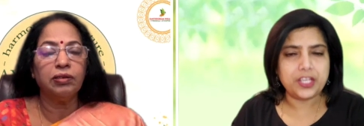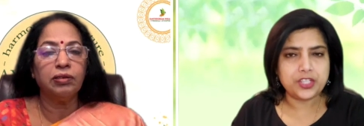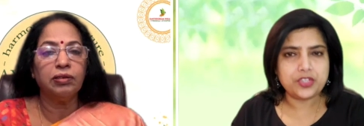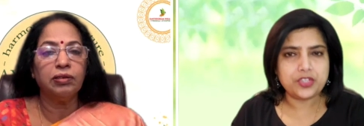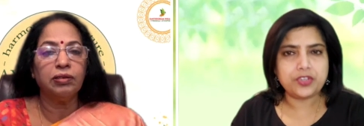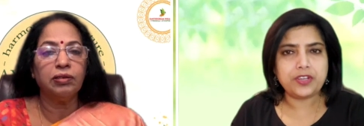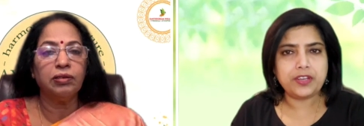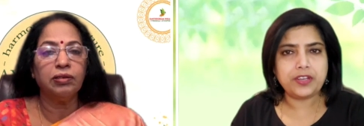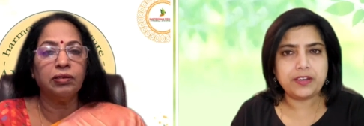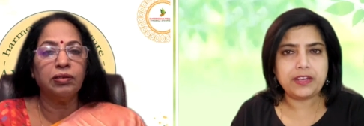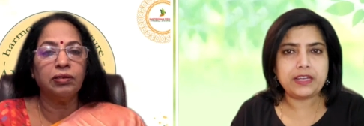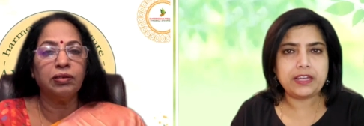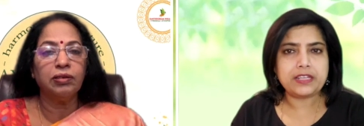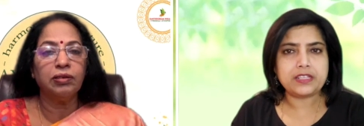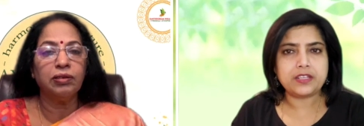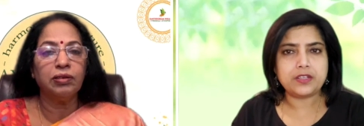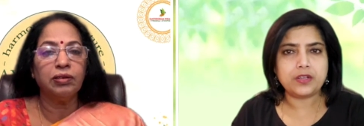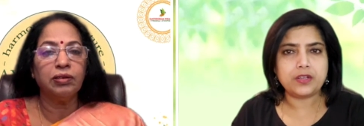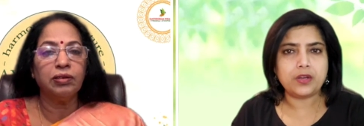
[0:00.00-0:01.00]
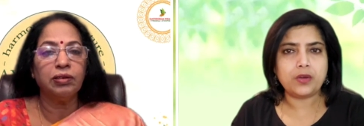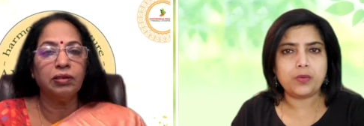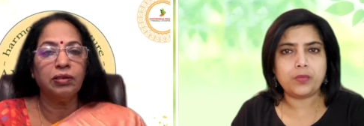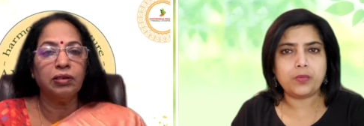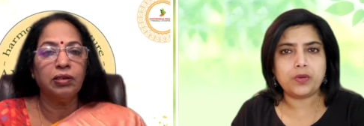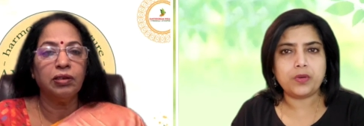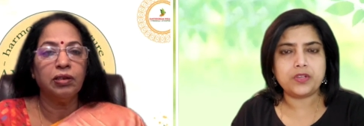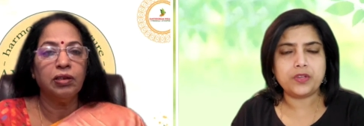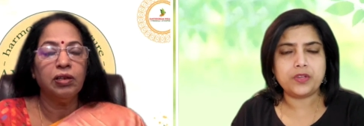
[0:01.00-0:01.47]
Speaker 1: injury related uh,
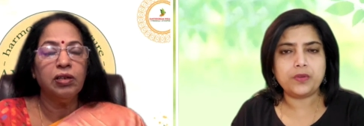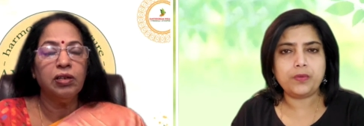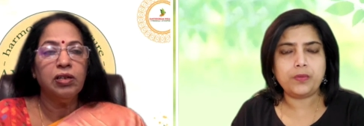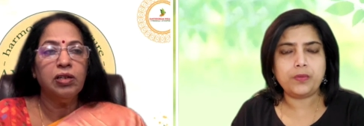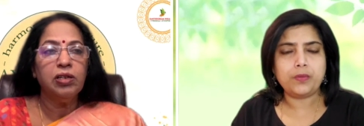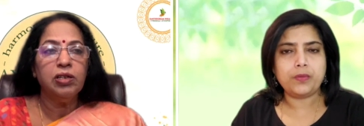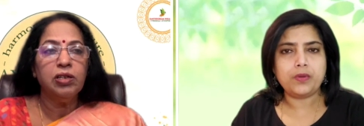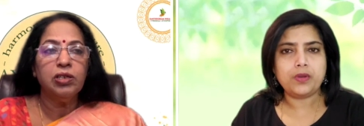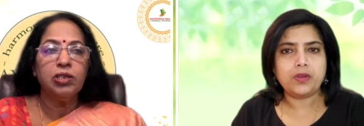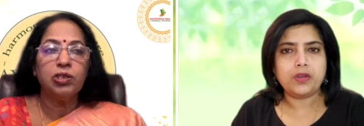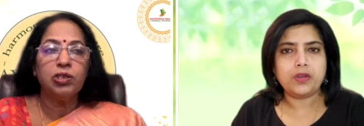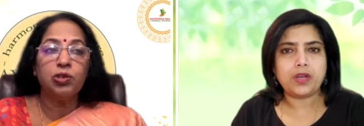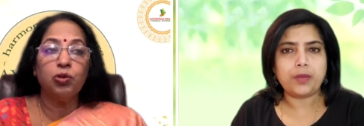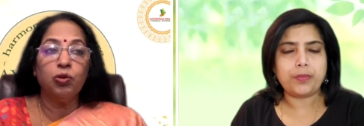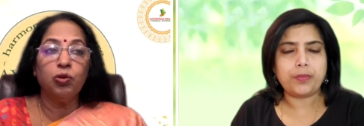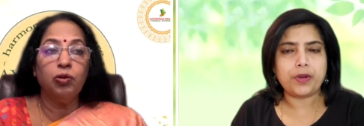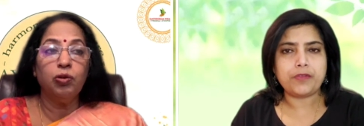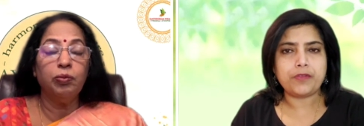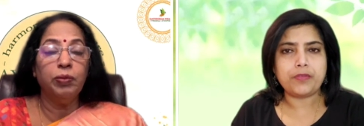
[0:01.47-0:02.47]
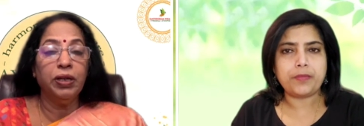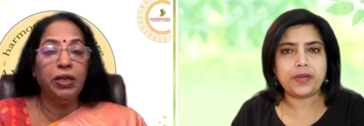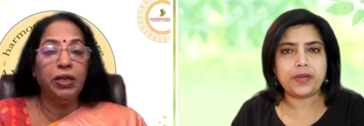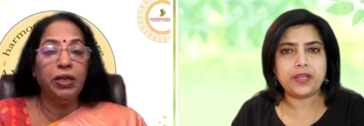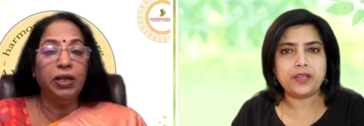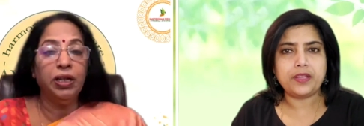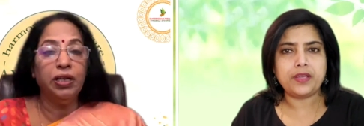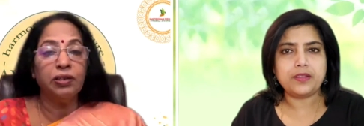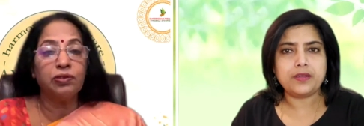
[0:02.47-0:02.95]
vertigo so
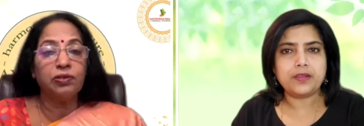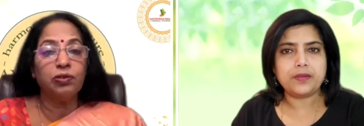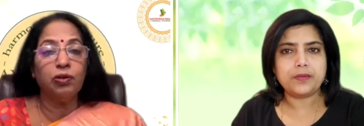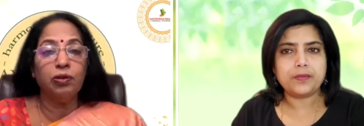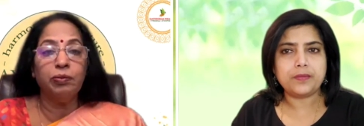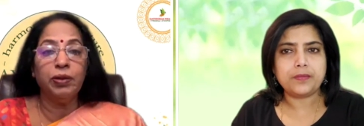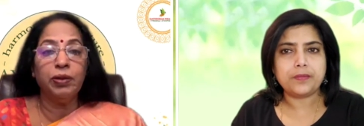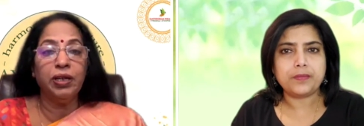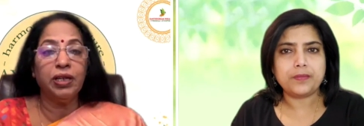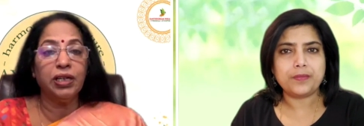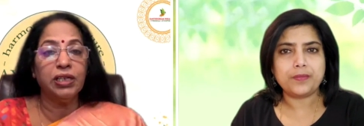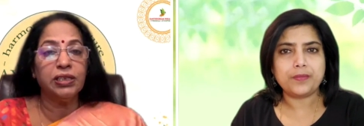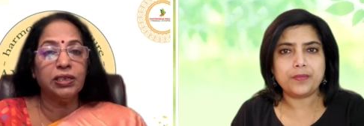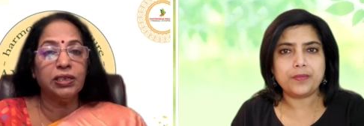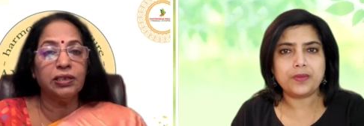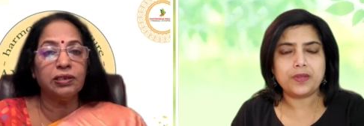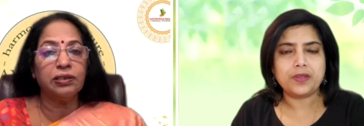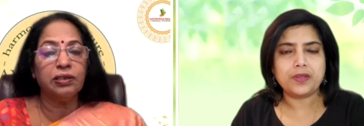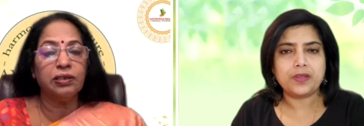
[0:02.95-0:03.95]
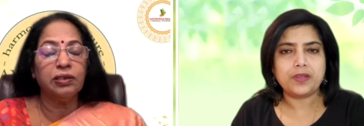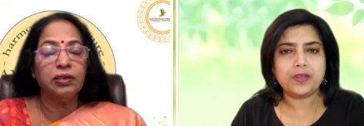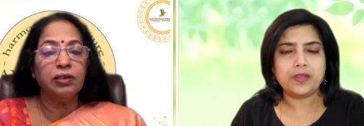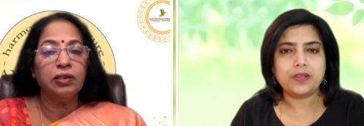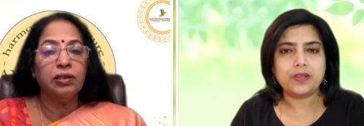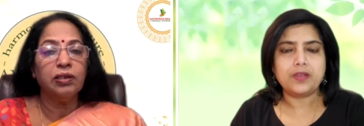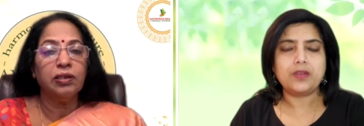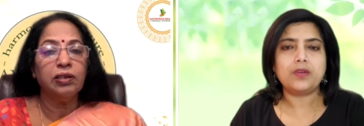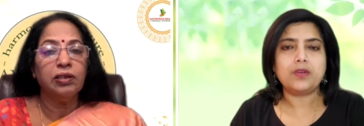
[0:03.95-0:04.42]
many so many
Speaker 2: cases
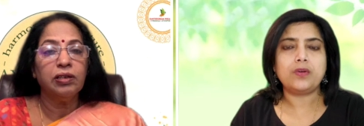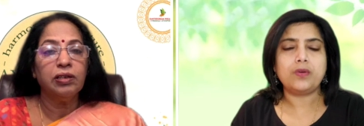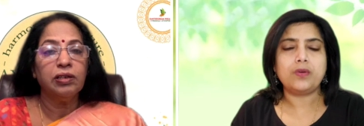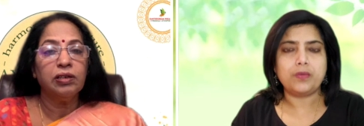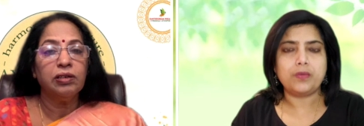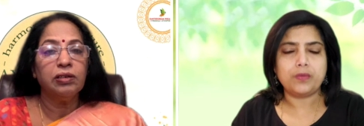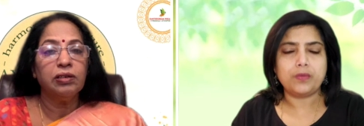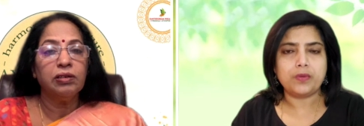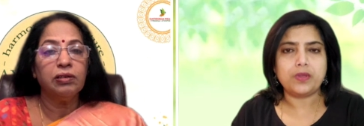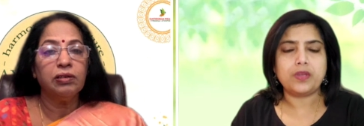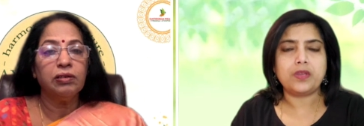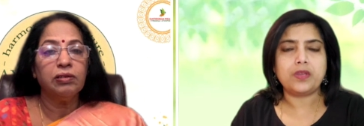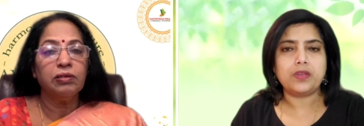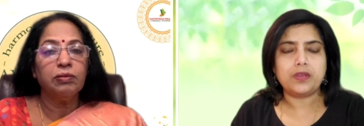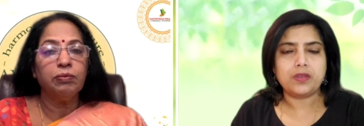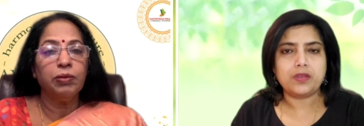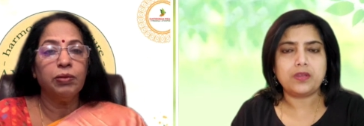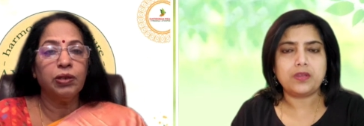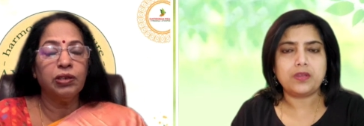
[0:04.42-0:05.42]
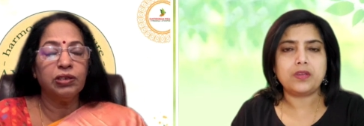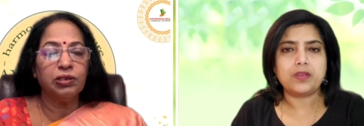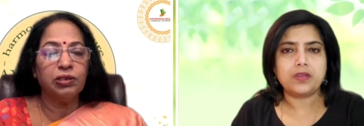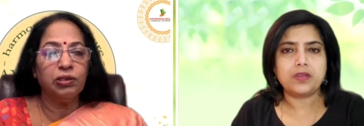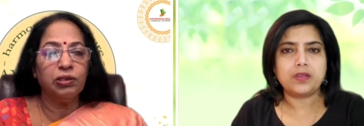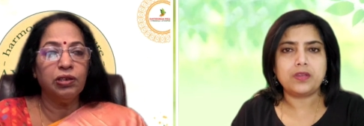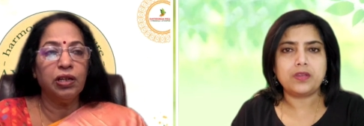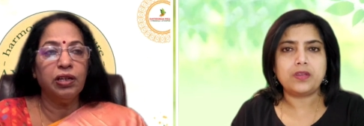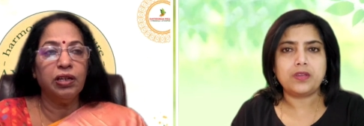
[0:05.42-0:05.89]
because to
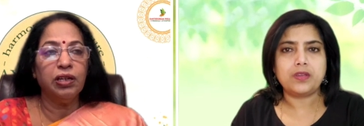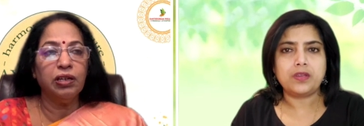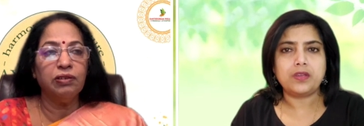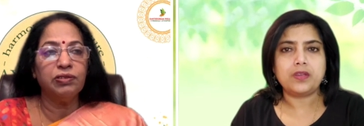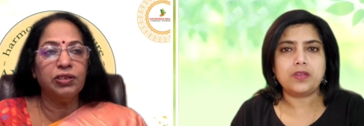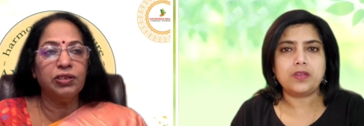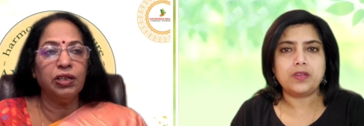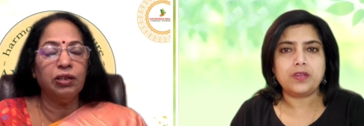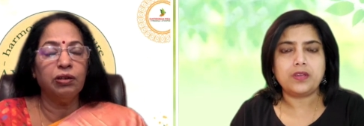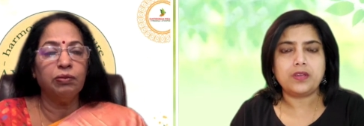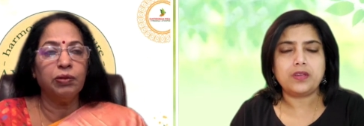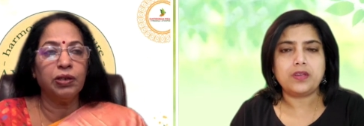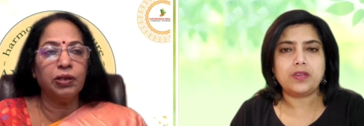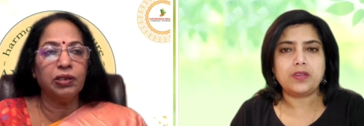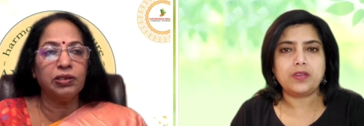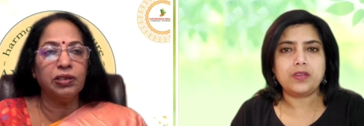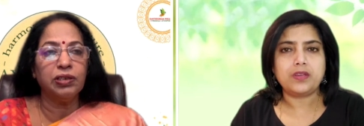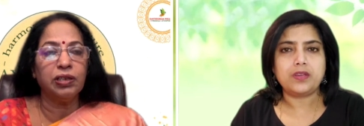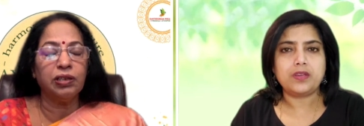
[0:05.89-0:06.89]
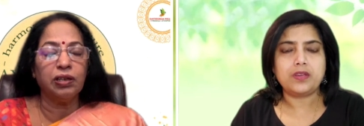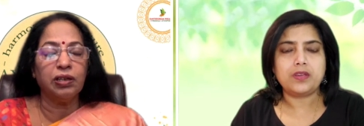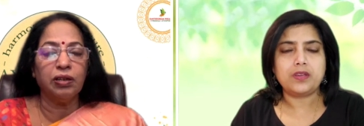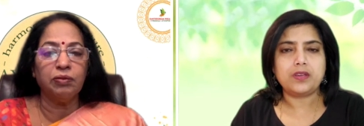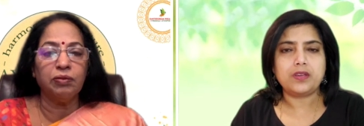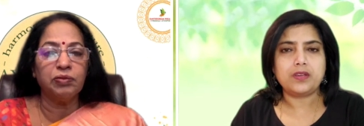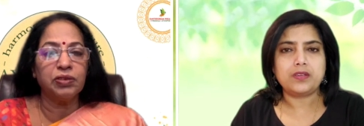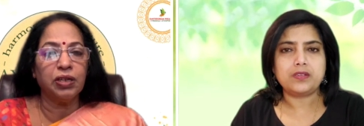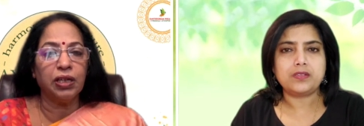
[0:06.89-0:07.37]
the nerves you know because it
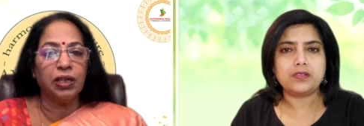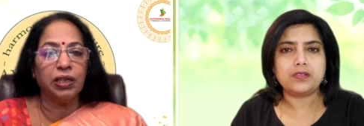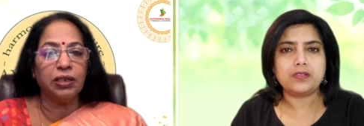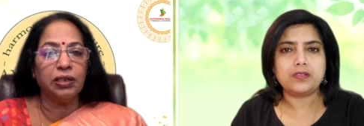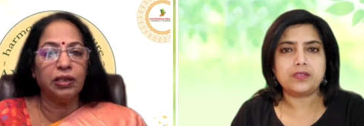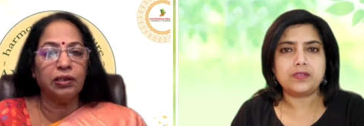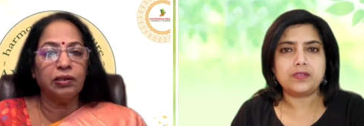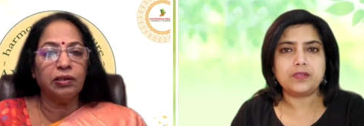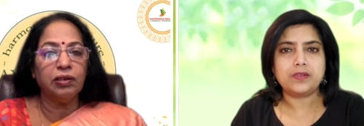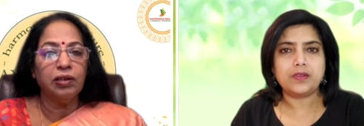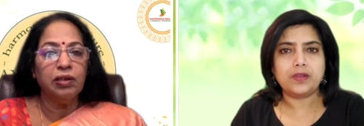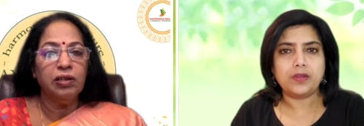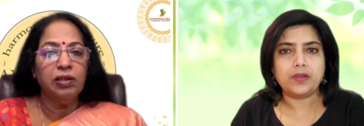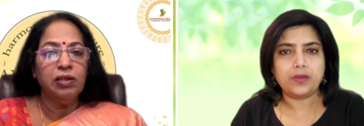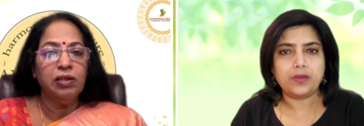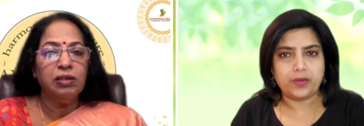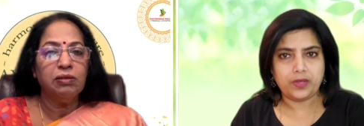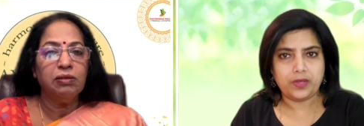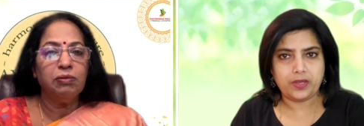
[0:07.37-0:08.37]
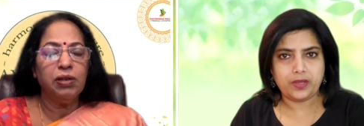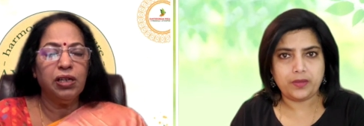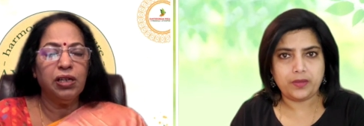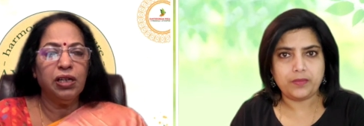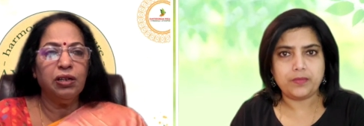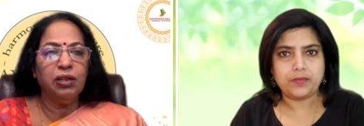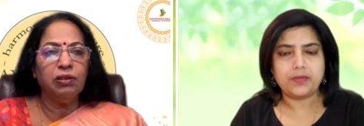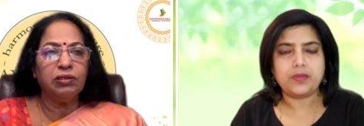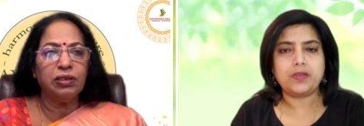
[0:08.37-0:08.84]
comes like that but you
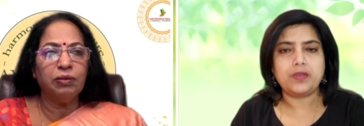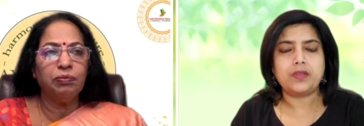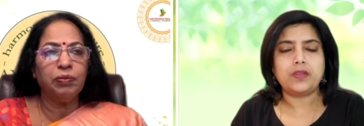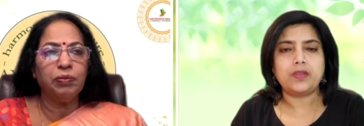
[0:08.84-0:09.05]
know some